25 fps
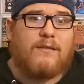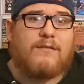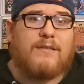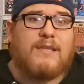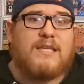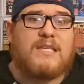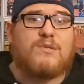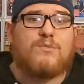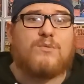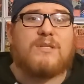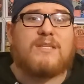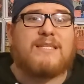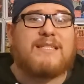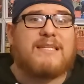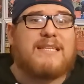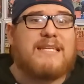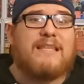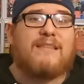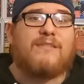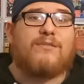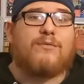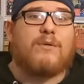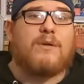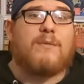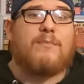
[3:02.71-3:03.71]
This was
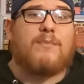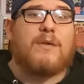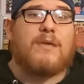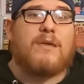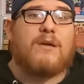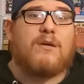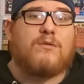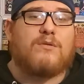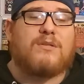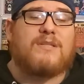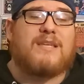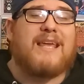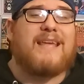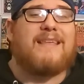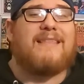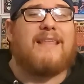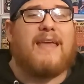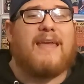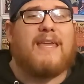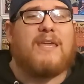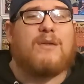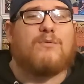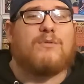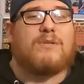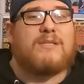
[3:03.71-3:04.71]
C-3PO saying
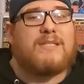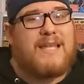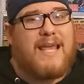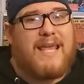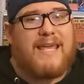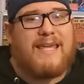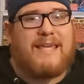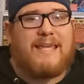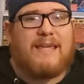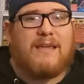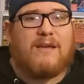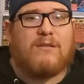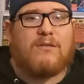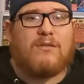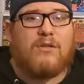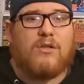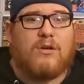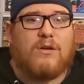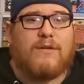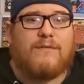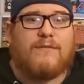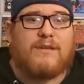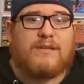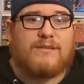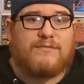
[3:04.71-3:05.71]
that he was taking a
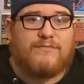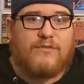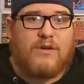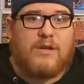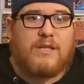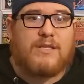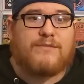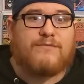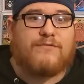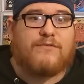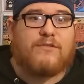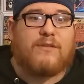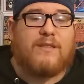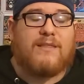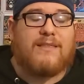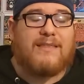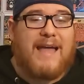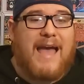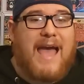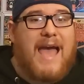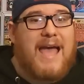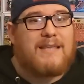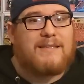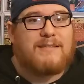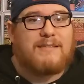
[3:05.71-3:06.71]
look at his friends for the
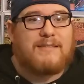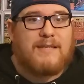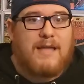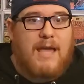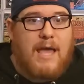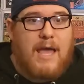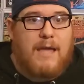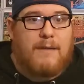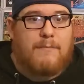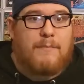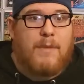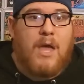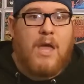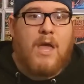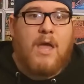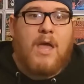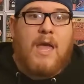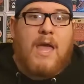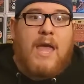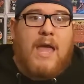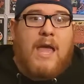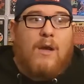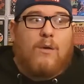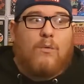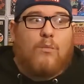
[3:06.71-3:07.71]
last time.
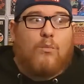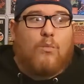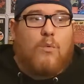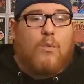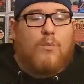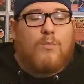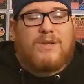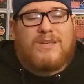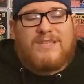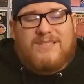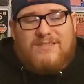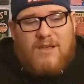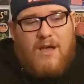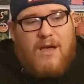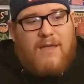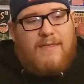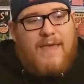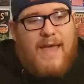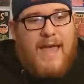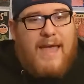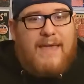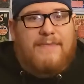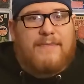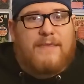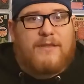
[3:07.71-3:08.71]
When we saw
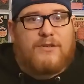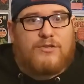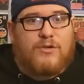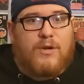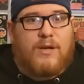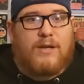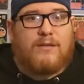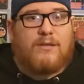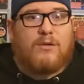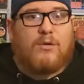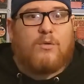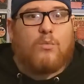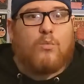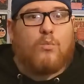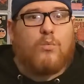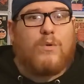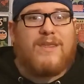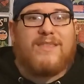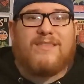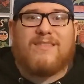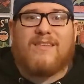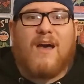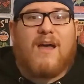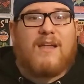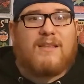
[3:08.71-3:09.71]
that in the trailer, we
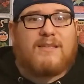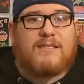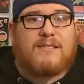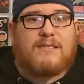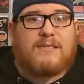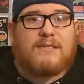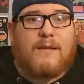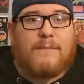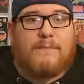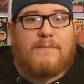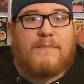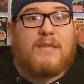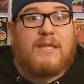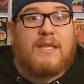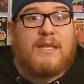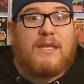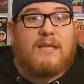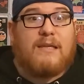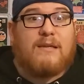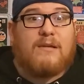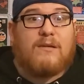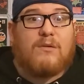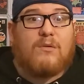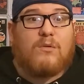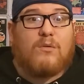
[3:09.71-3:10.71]
thought
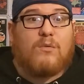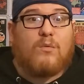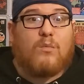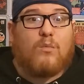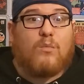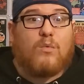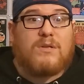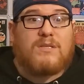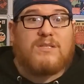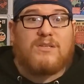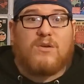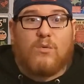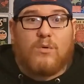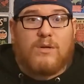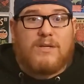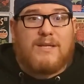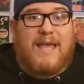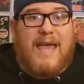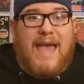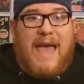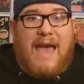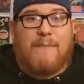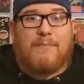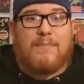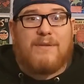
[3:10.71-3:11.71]
something was going to
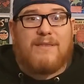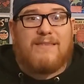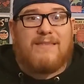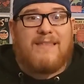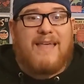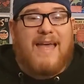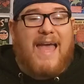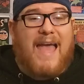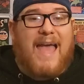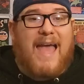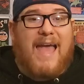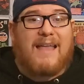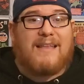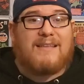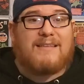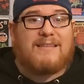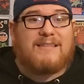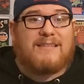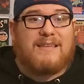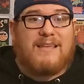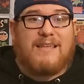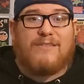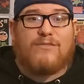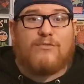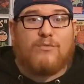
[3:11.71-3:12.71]
happen, that
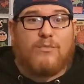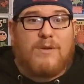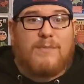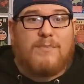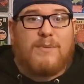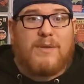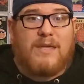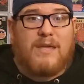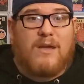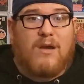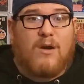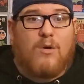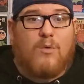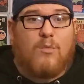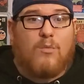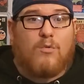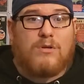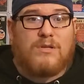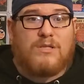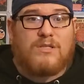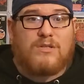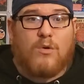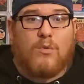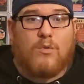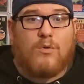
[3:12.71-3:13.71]
C-3PO
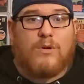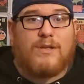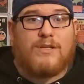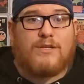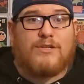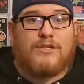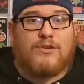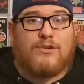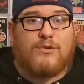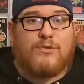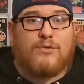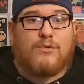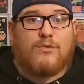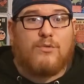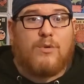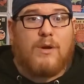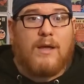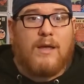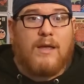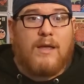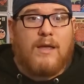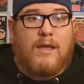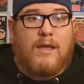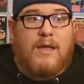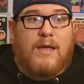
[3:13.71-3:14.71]
was going to
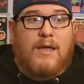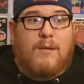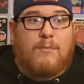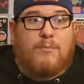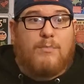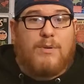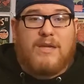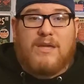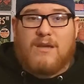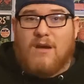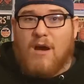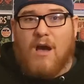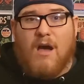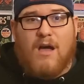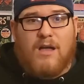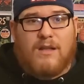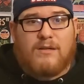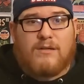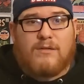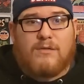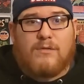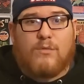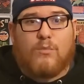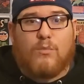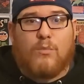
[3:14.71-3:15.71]
be gone.
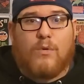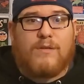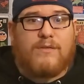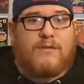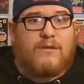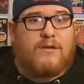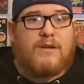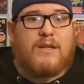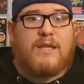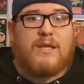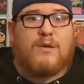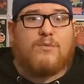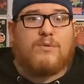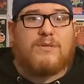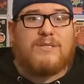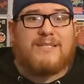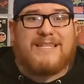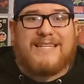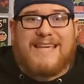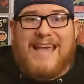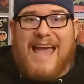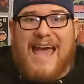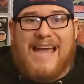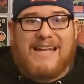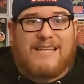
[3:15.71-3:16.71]
Whether he was
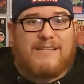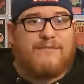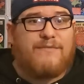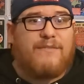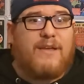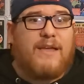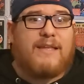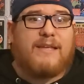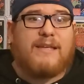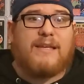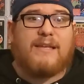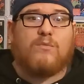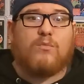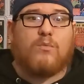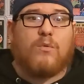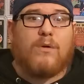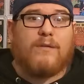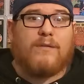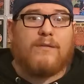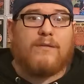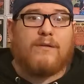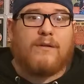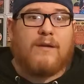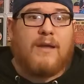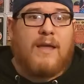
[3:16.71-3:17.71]
deactivated,
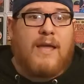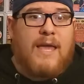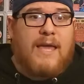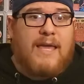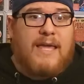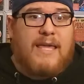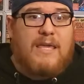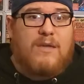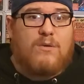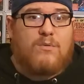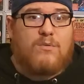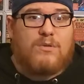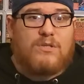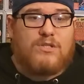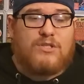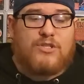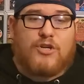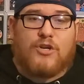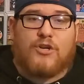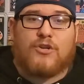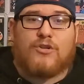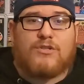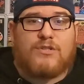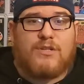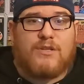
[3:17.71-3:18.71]
whether he was
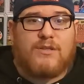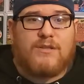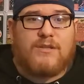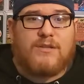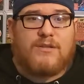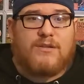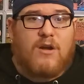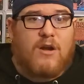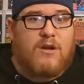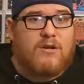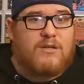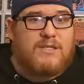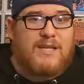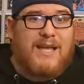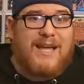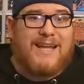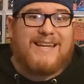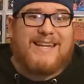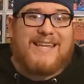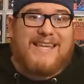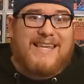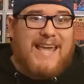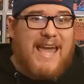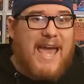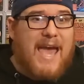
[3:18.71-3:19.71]
turned to the dark side,
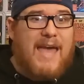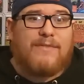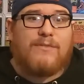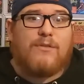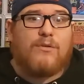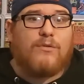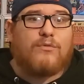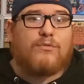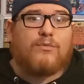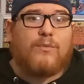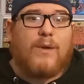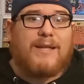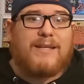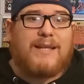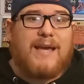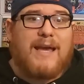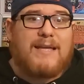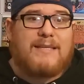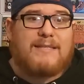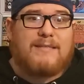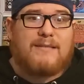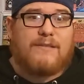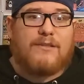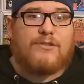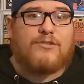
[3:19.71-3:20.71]
he had those red
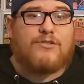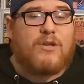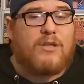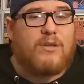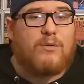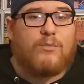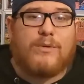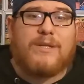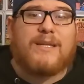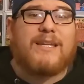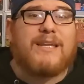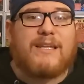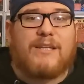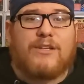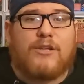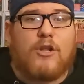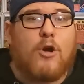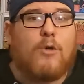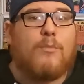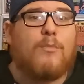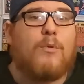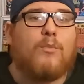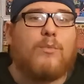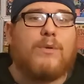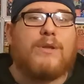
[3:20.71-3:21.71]
eyes in the trailer. We didn't
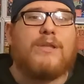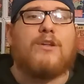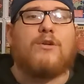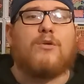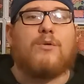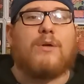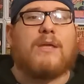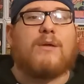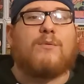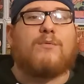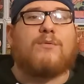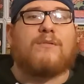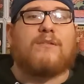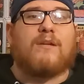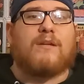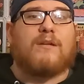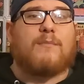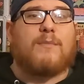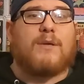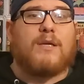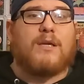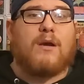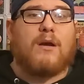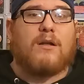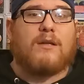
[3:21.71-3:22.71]
know, but we knew he was going to
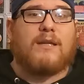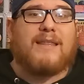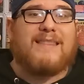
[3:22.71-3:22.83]
be gone.